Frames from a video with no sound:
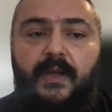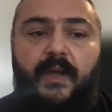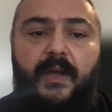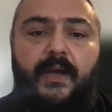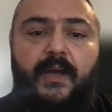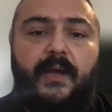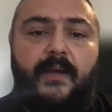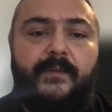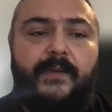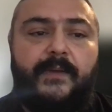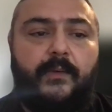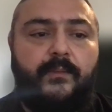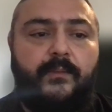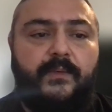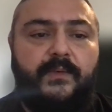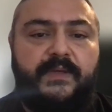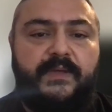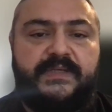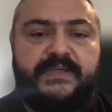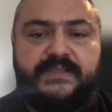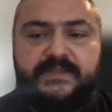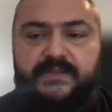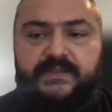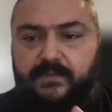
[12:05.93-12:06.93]
Now,
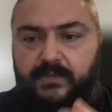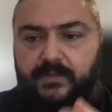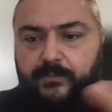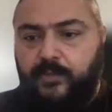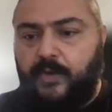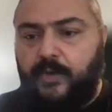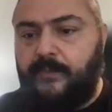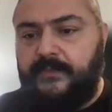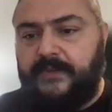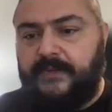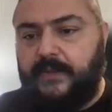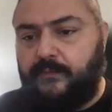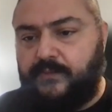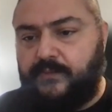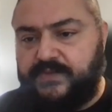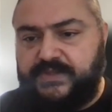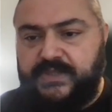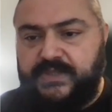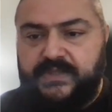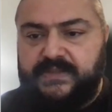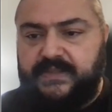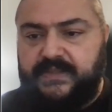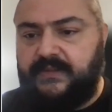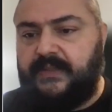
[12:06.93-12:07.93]
this isn't a problem that was
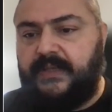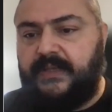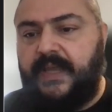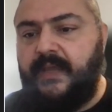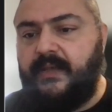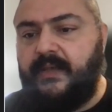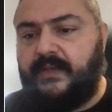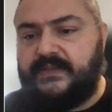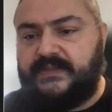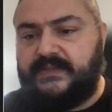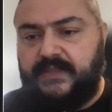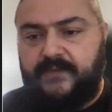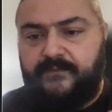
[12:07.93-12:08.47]
just in the 80s.